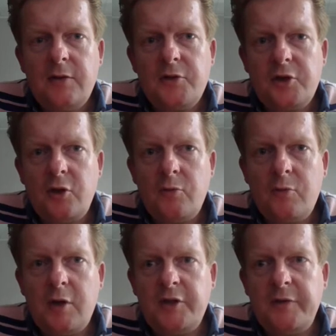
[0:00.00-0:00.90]
you so
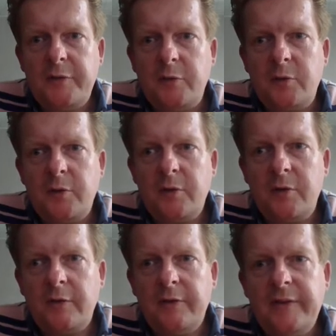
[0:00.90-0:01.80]
much
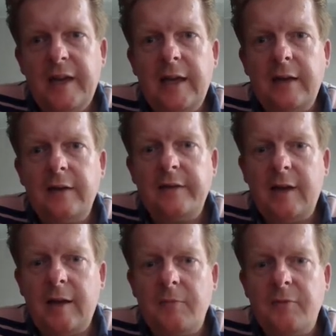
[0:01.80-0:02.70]
for taking the
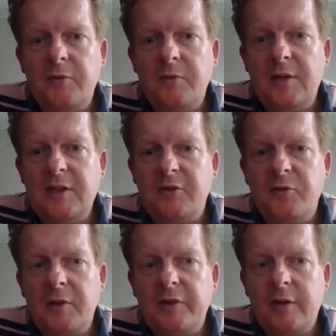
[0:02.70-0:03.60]
time to listen
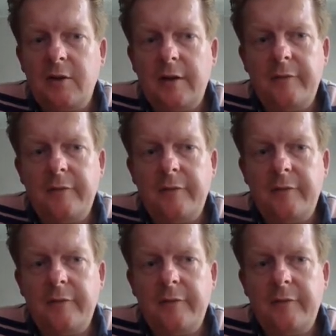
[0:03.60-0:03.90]
to my talk.